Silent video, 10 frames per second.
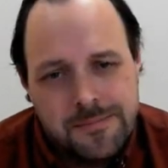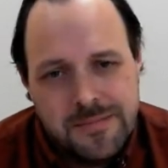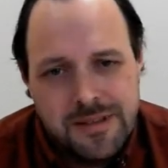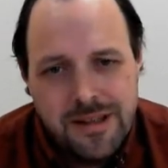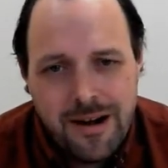
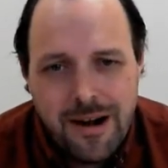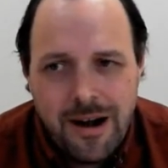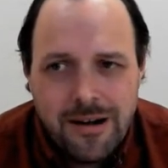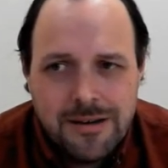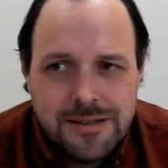There
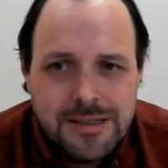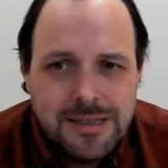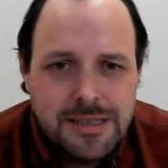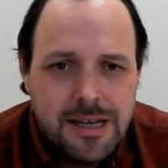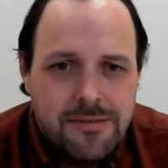are
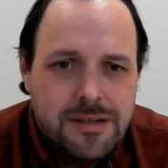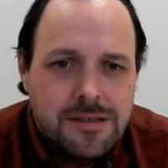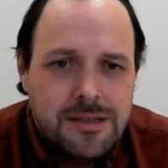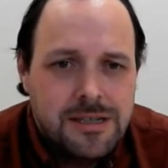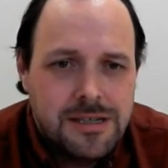
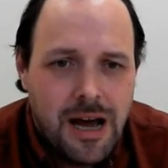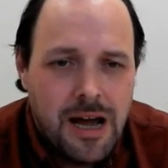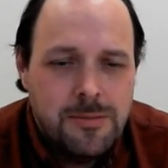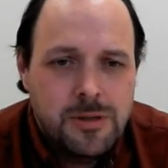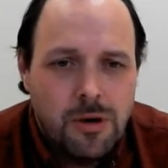70
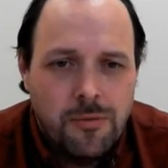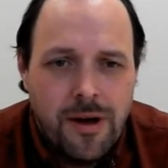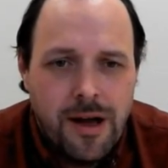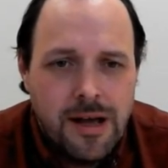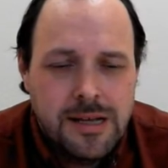types of
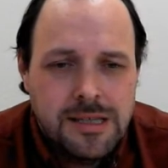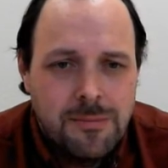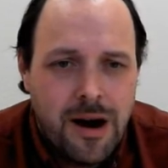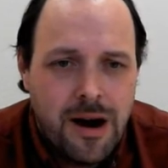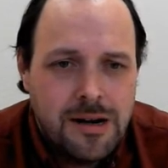
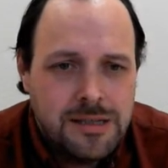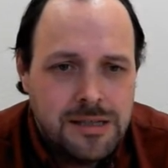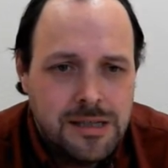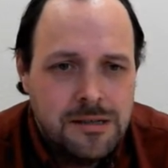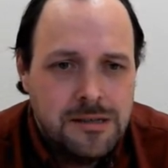
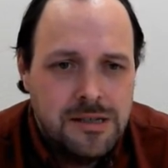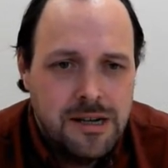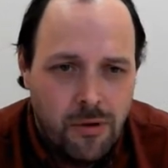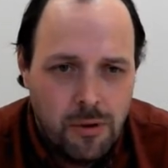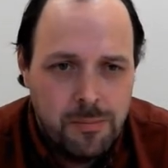SMRs in
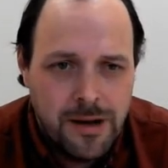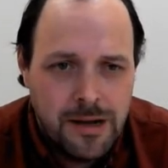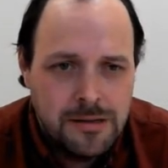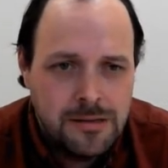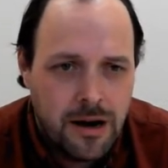
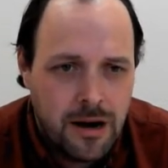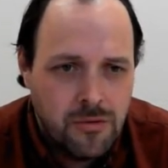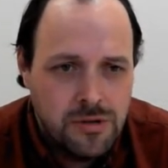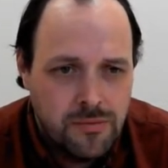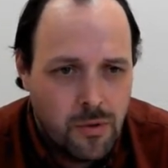development
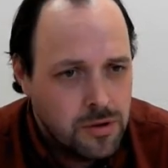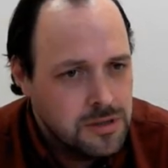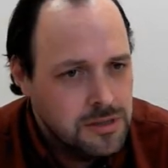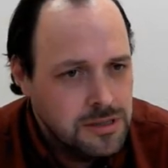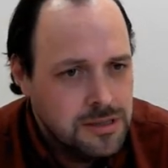around the world
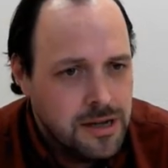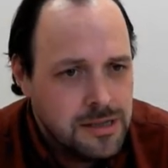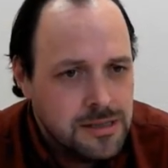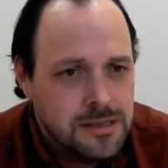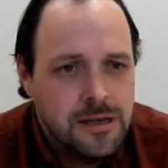these
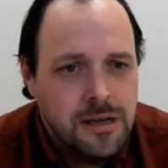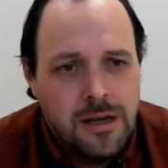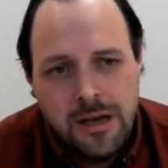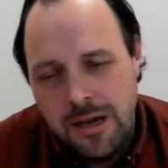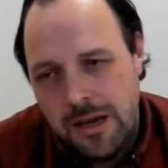days.
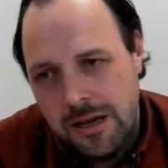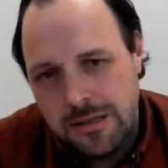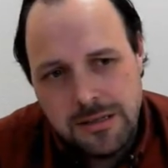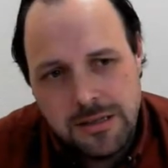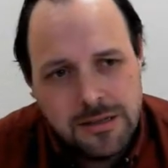
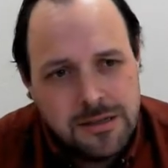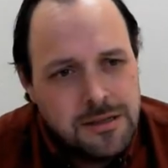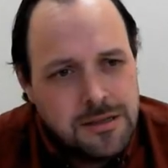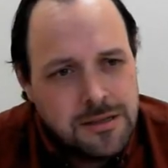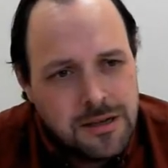It is
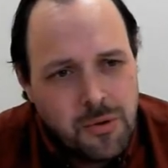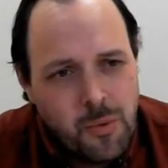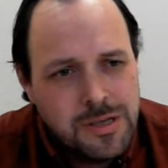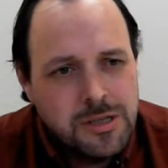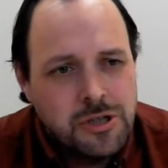a
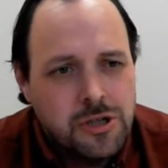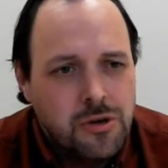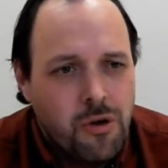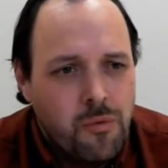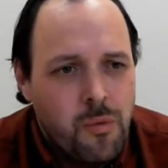
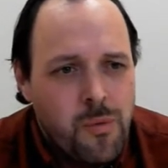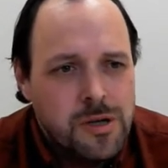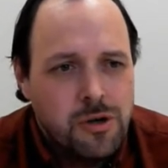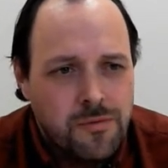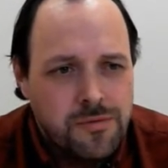question of
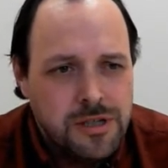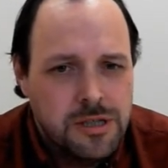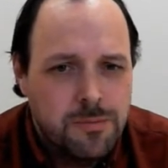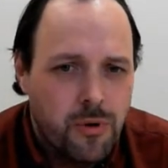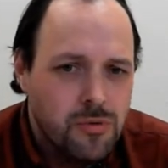which of
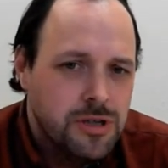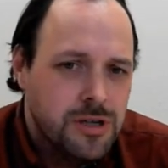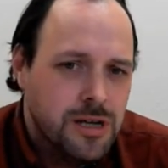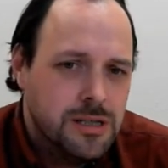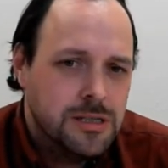these
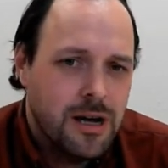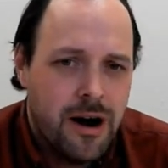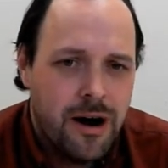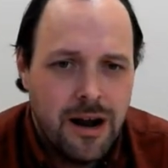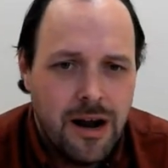projects
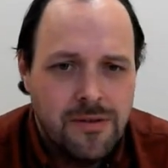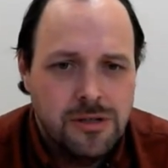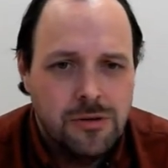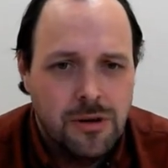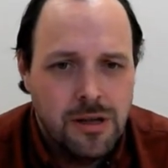are
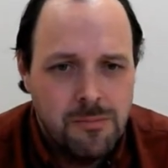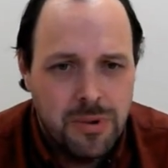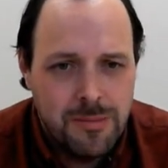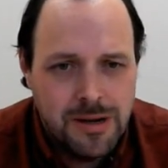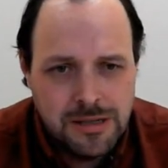eventually
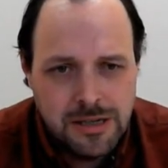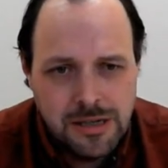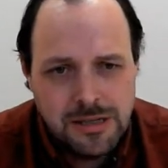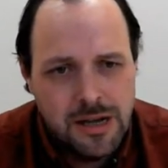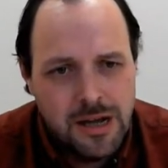
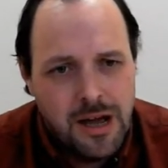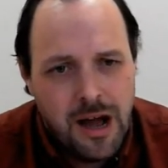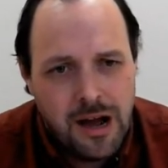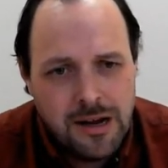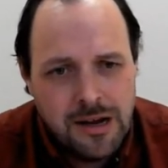implemented
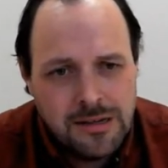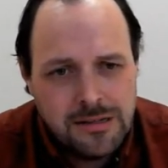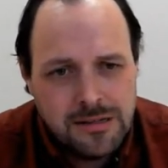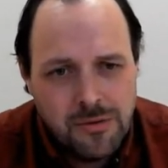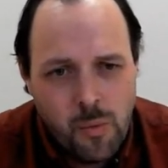
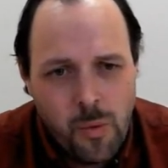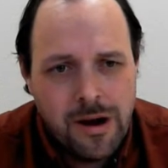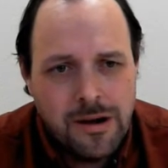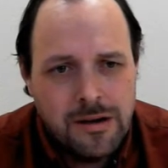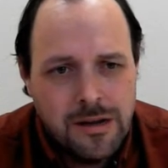and
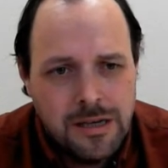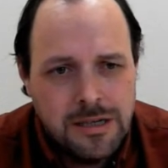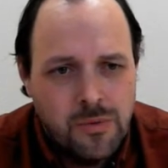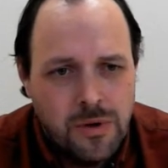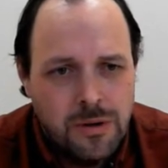when
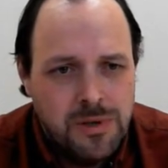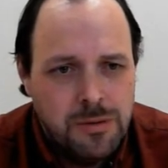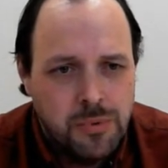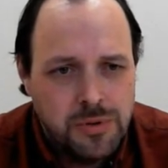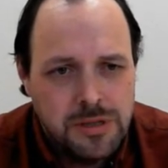it will be
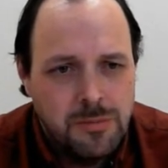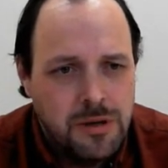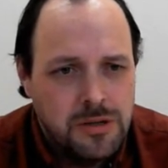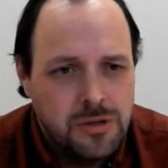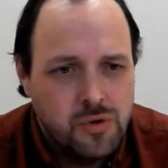
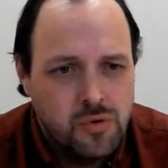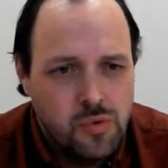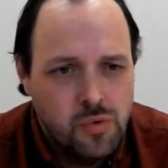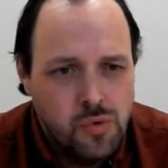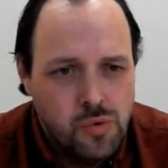possible
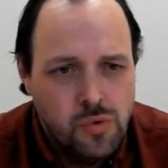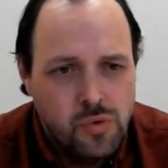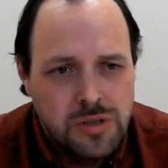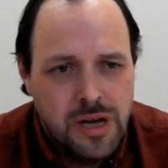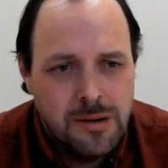to
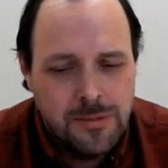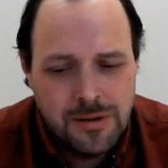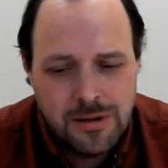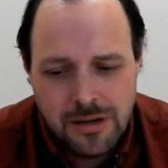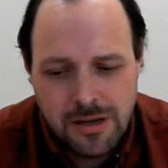use
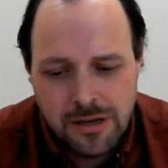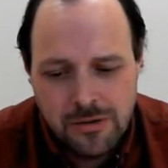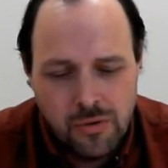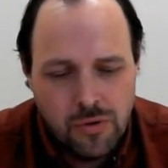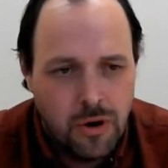them in
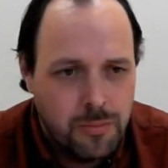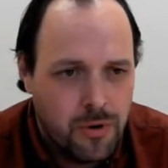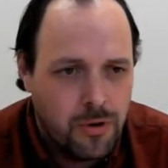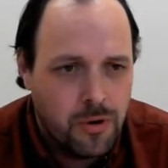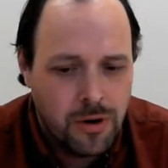Europe
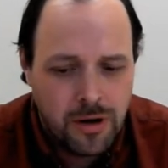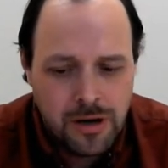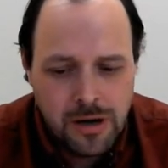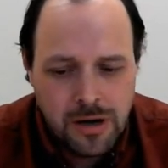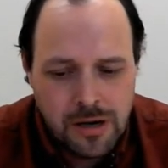
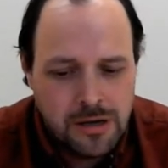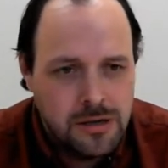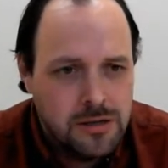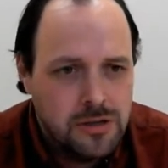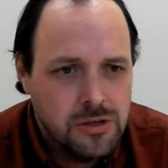or
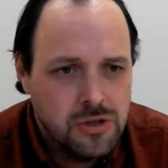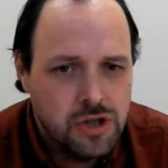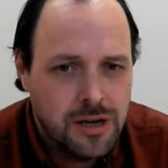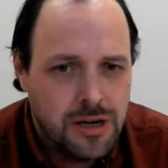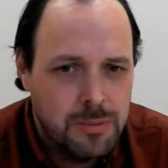in
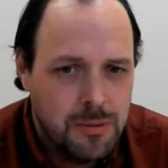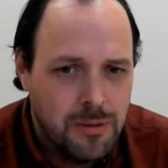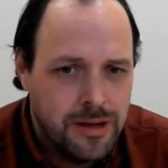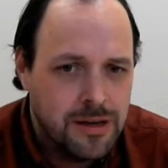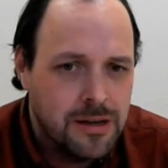Czech
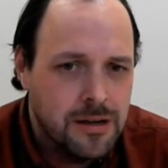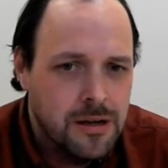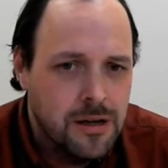Republic.